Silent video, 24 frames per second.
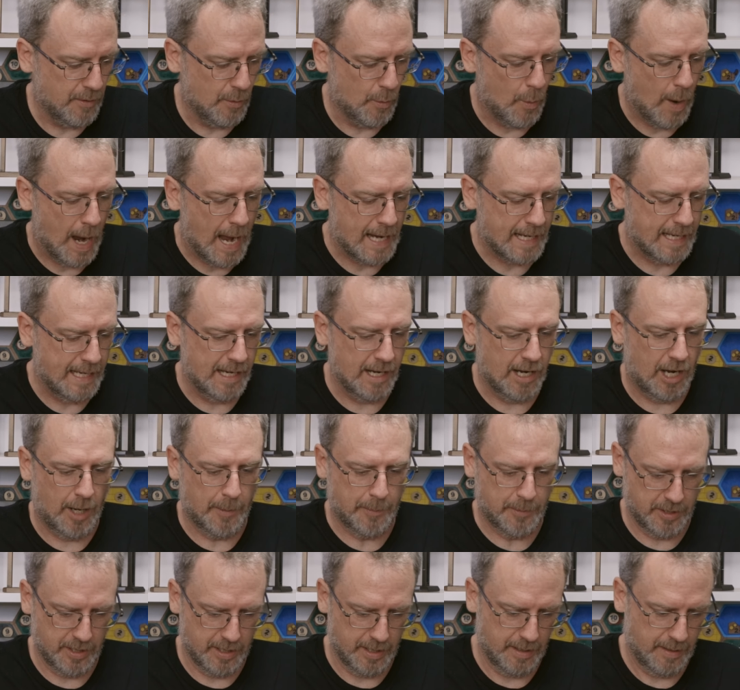the wacky
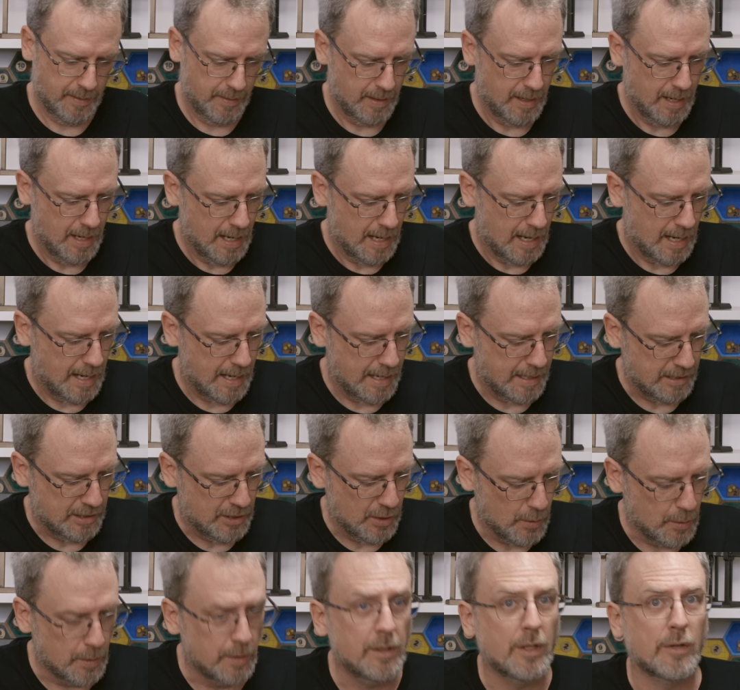option. I
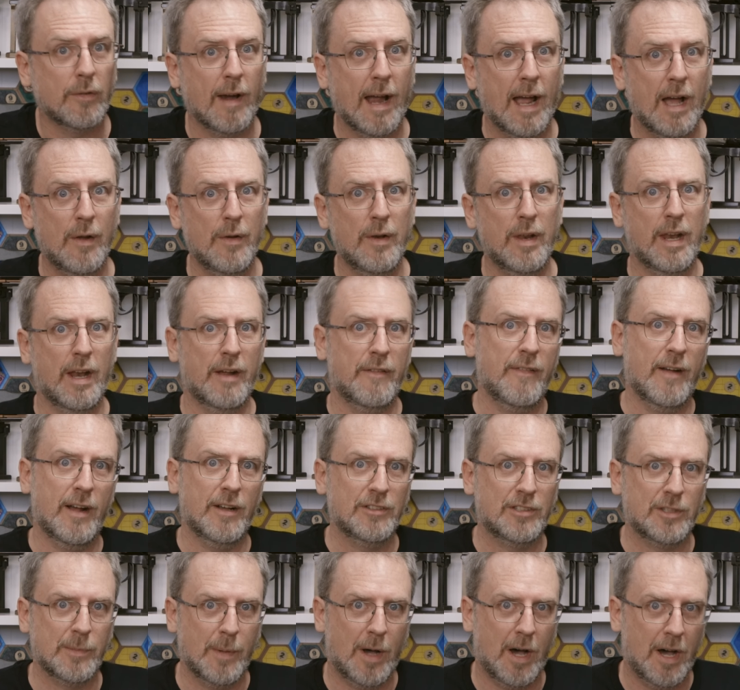Googled around and I
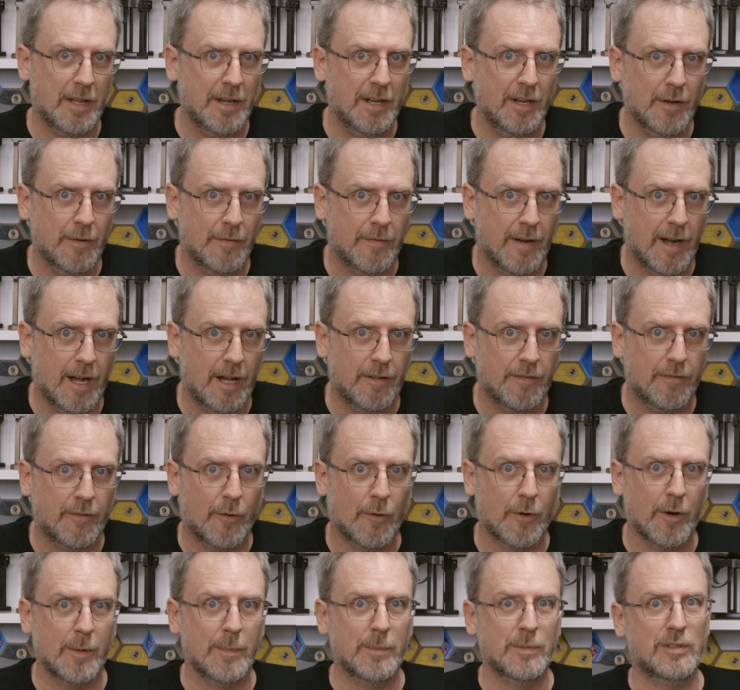found some audiophile
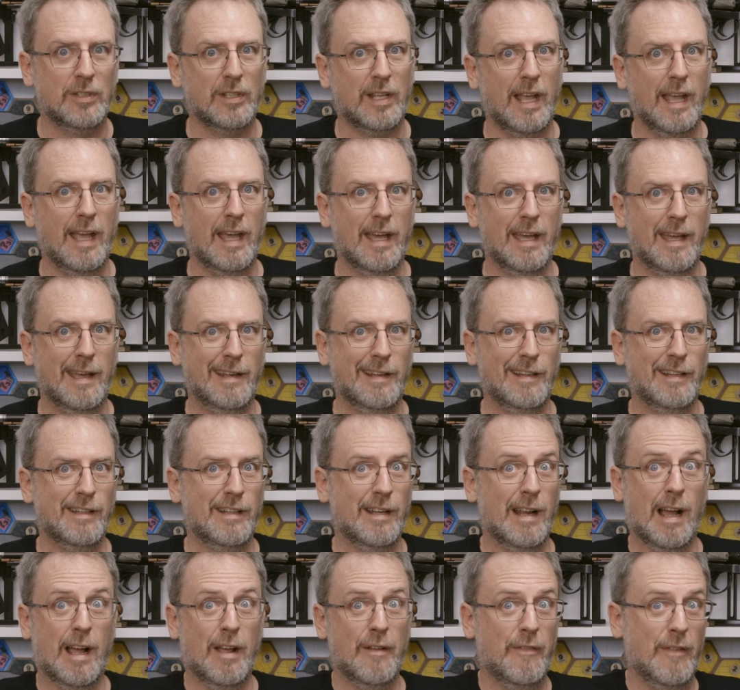forums
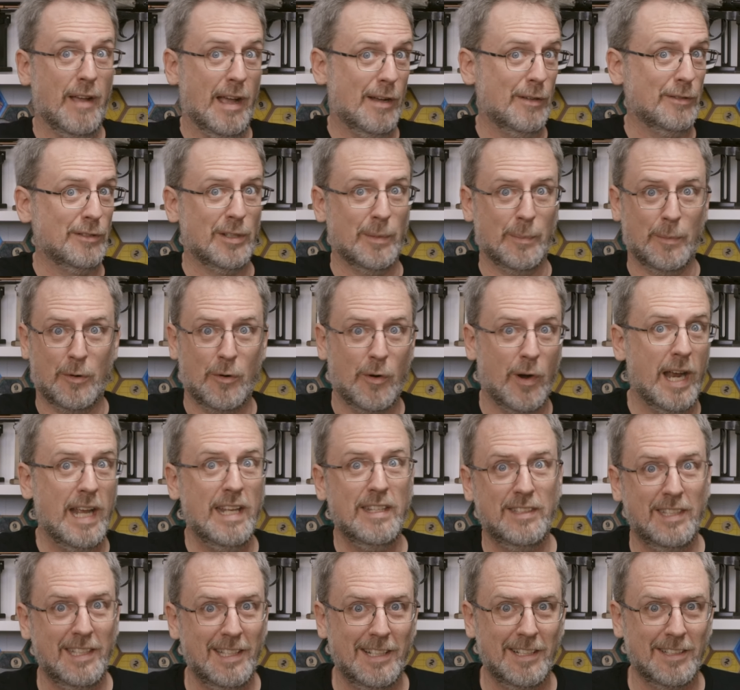and I found some
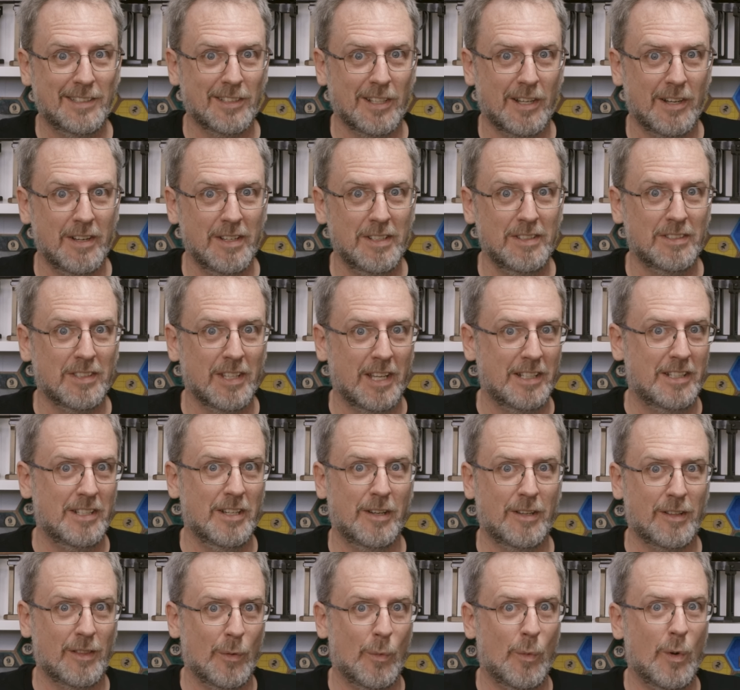crazy designs. I
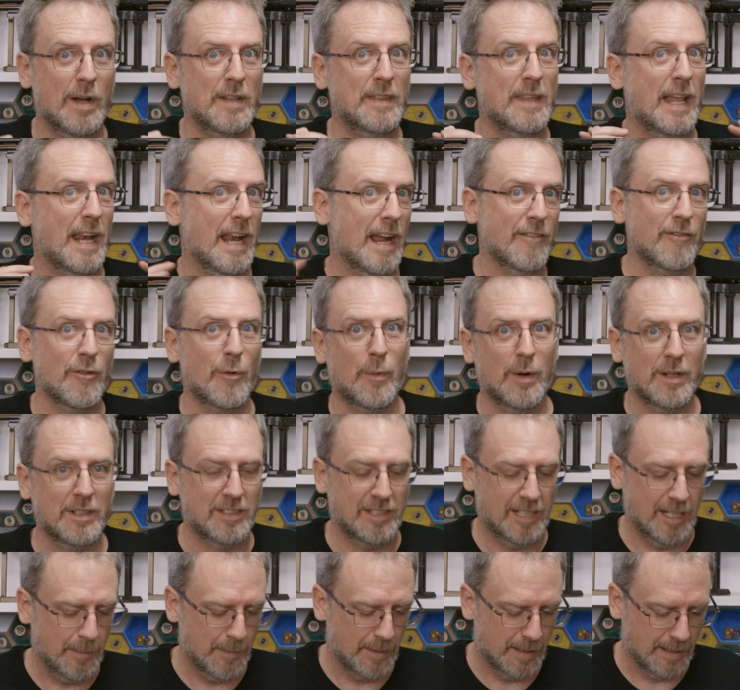took the one that everyone
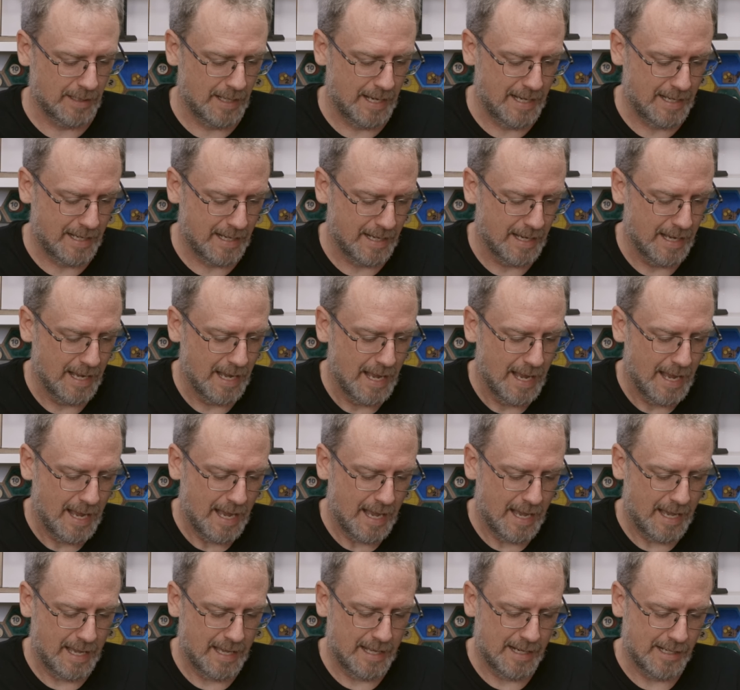seemed to like
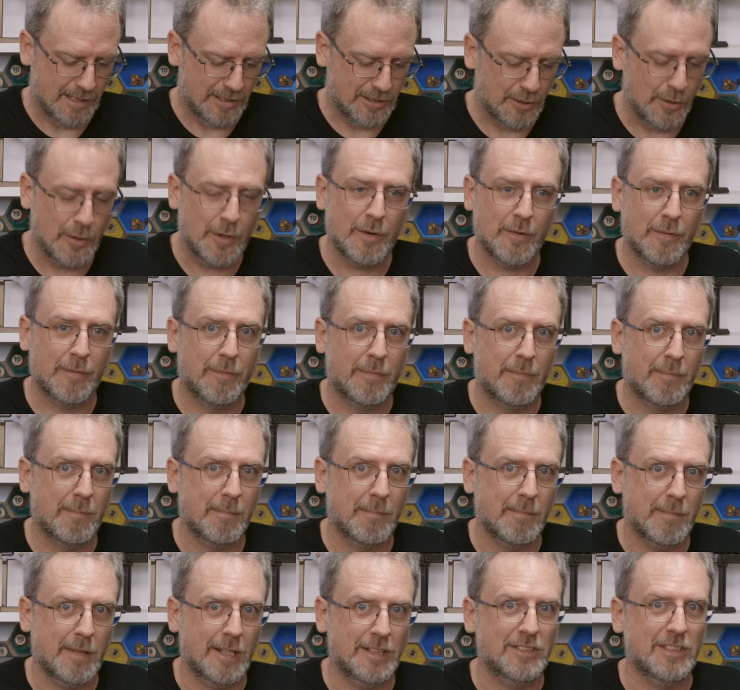and I sort of,
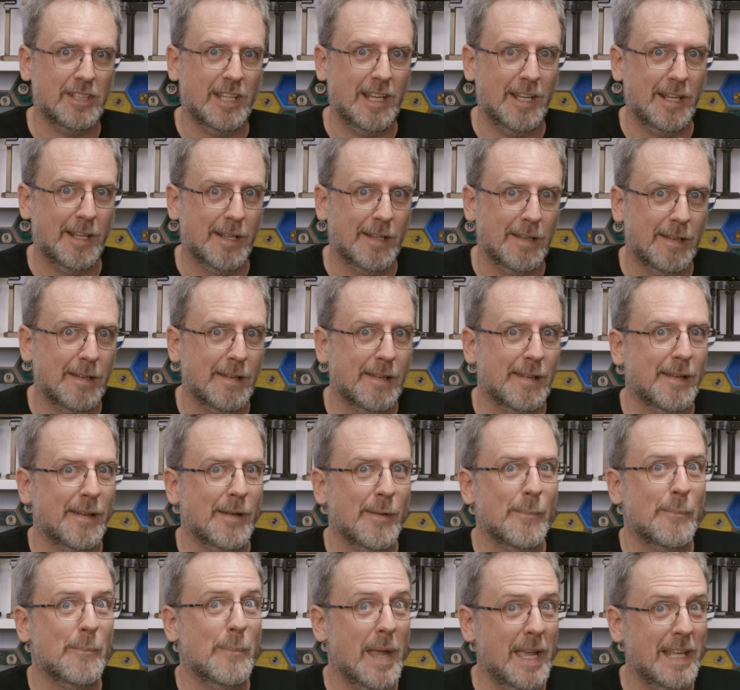let's say,
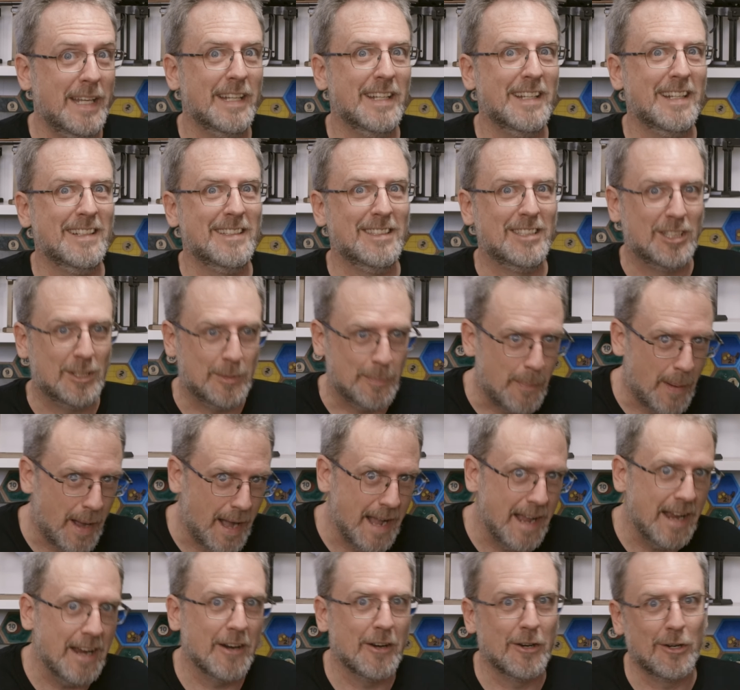made an
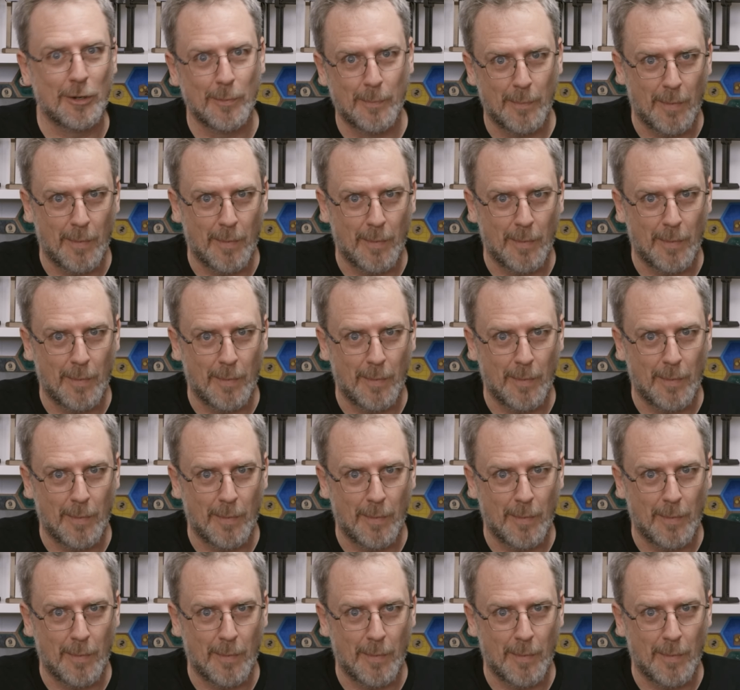inspired